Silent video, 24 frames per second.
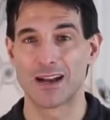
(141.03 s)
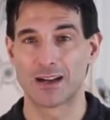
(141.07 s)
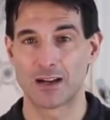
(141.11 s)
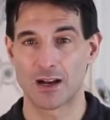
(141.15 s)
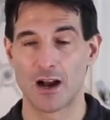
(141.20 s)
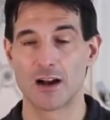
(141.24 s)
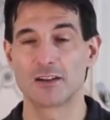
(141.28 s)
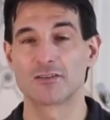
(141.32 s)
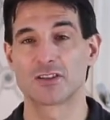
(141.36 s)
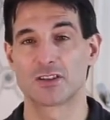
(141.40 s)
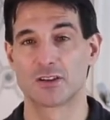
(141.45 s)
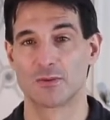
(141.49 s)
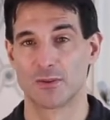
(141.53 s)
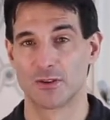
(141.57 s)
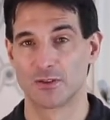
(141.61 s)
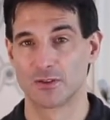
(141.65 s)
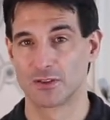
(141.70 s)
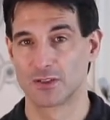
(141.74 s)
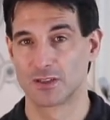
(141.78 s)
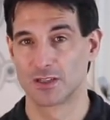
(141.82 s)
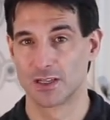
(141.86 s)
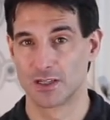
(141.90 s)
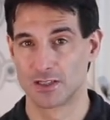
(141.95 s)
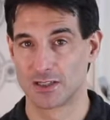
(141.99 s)

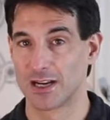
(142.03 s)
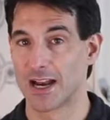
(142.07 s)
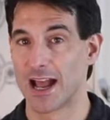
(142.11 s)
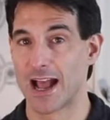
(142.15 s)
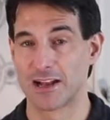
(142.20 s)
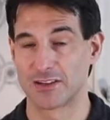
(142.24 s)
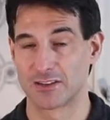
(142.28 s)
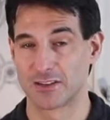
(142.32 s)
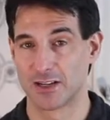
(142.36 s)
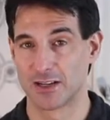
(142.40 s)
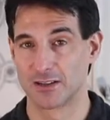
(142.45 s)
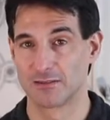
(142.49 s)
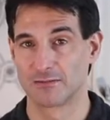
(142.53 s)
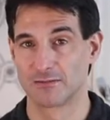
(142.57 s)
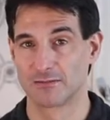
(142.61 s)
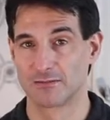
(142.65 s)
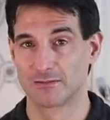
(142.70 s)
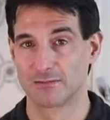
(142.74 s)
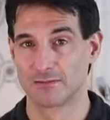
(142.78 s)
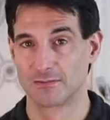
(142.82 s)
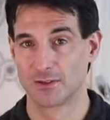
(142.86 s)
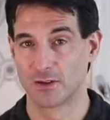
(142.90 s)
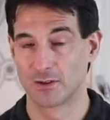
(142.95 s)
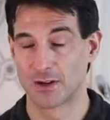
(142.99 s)
customers, is an asset,
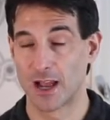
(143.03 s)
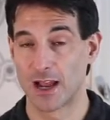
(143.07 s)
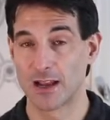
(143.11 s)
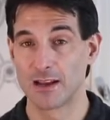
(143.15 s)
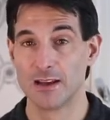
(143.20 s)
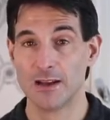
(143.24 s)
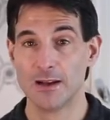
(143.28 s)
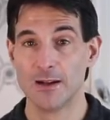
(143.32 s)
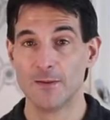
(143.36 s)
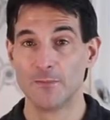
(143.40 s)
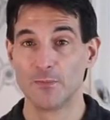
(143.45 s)
okay?